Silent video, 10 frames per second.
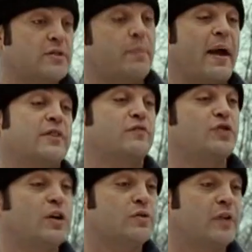man.
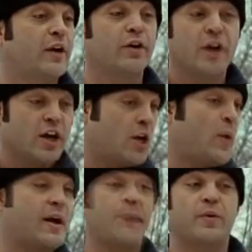Okay, that's
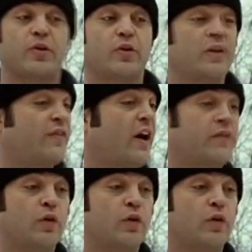actually kind of clever.